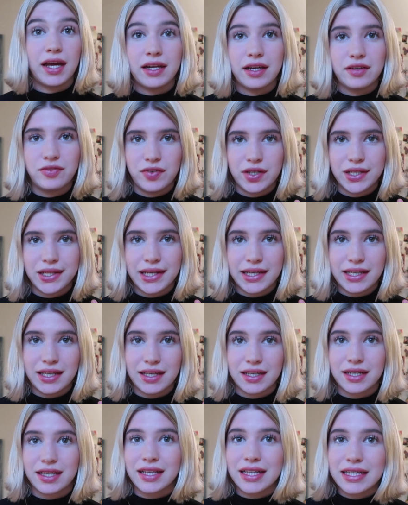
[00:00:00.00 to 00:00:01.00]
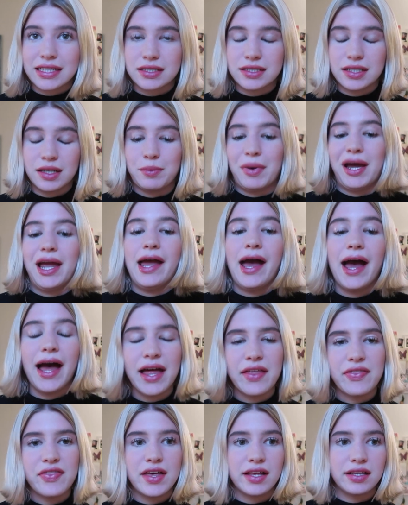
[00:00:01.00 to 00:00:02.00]
and I feel like it clicked in my
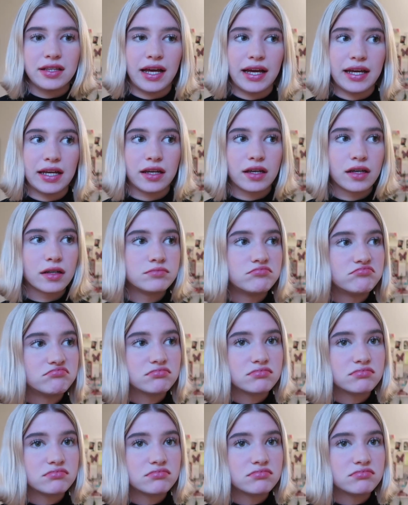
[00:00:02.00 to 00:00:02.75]
head that, like,